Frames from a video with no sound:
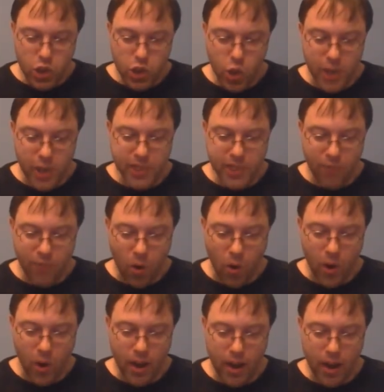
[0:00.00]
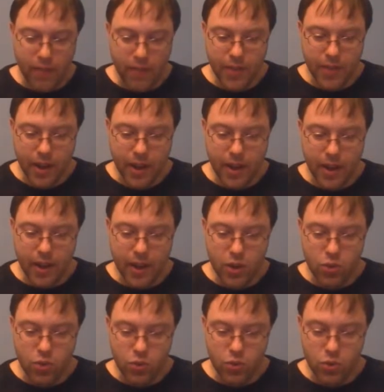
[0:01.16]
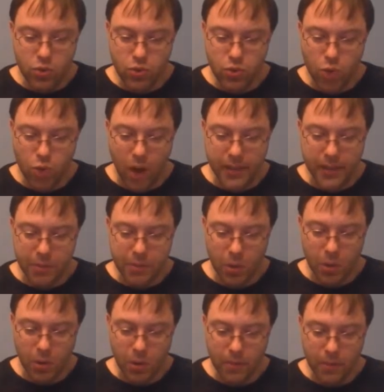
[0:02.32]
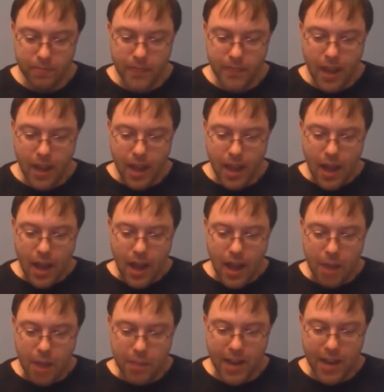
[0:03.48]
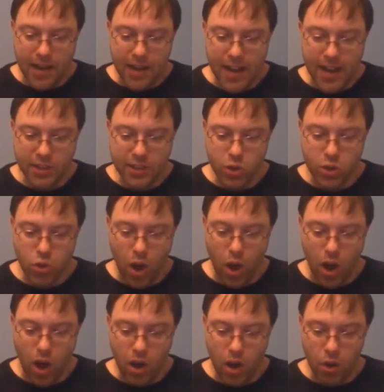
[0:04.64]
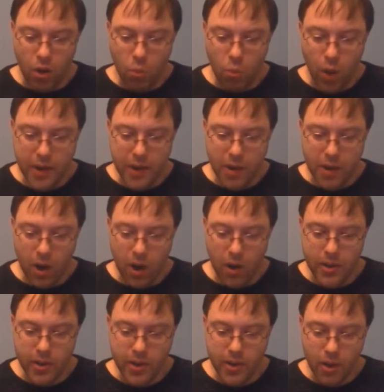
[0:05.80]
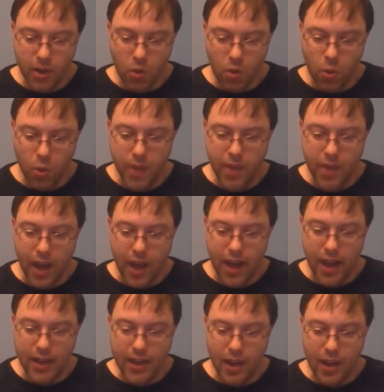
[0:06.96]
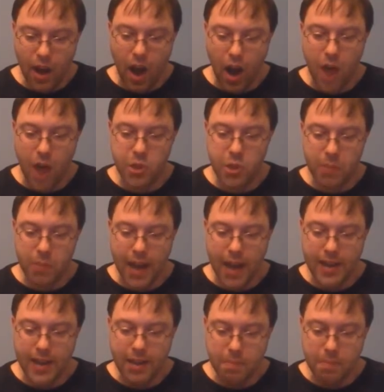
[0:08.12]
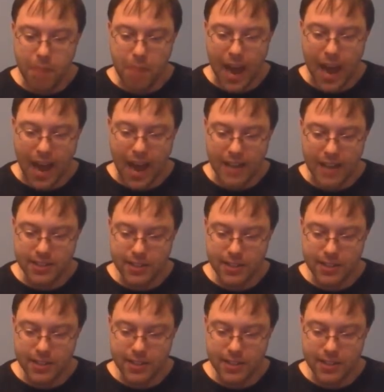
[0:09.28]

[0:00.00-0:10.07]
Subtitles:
Choice four of the drawing rule, a player has to draw one card with an automatic pass.